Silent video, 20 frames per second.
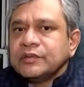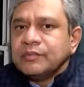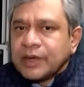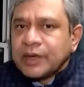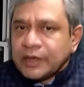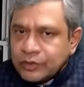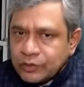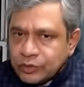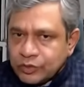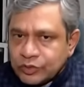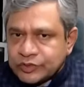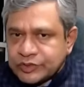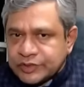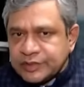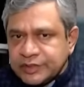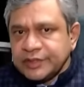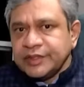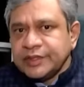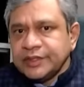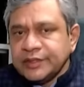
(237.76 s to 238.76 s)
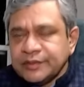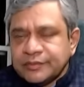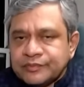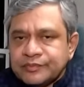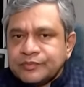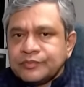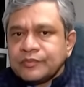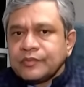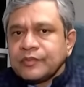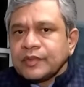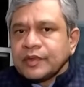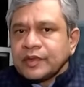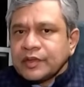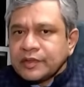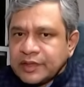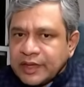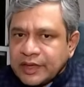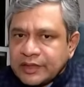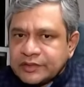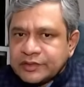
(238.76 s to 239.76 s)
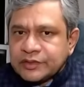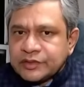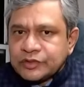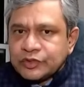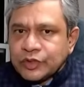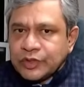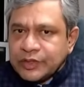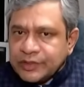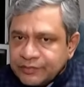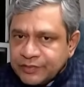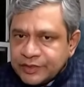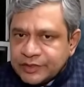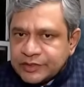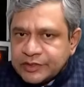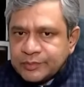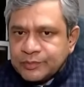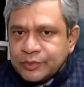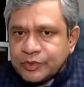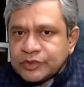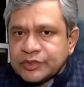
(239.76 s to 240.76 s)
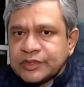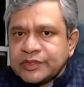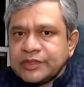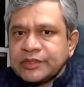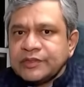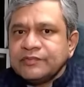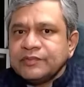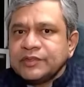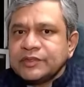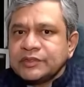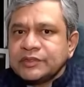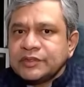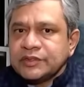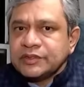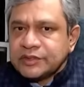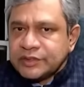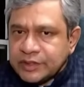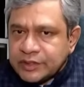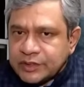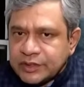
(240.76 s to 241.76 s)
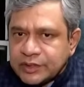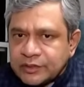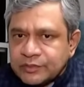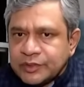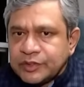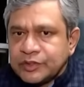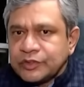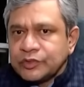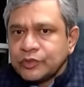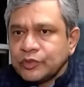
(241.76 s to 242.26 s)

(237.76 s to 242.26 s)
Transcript: Bengaluru city. That's a joint venture project in which the state government